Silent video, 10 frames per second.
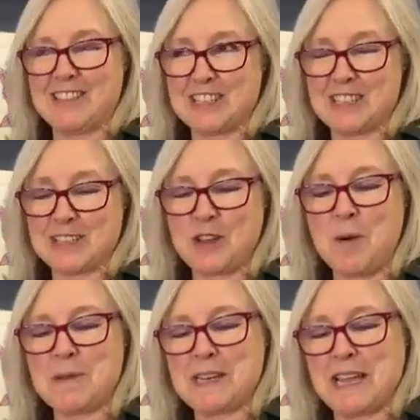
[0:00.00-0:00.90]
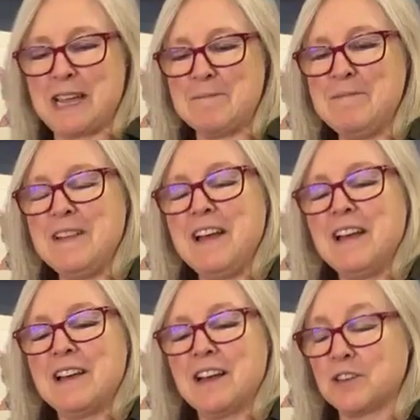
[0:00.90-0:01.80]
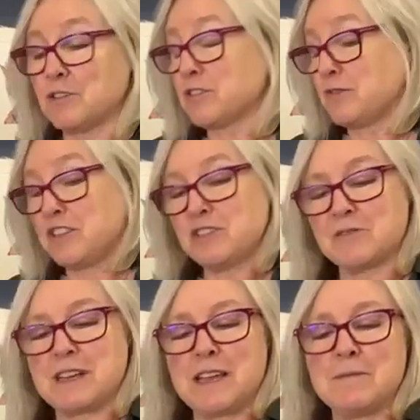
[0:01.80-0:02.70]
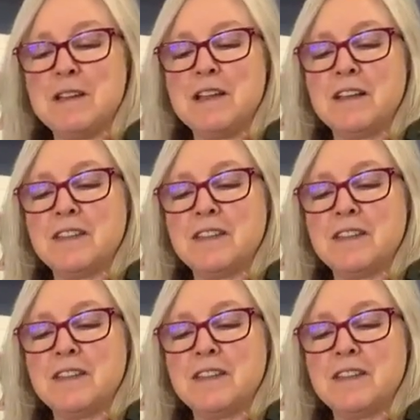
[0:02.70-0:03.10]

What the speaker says: which is its common name, not official name,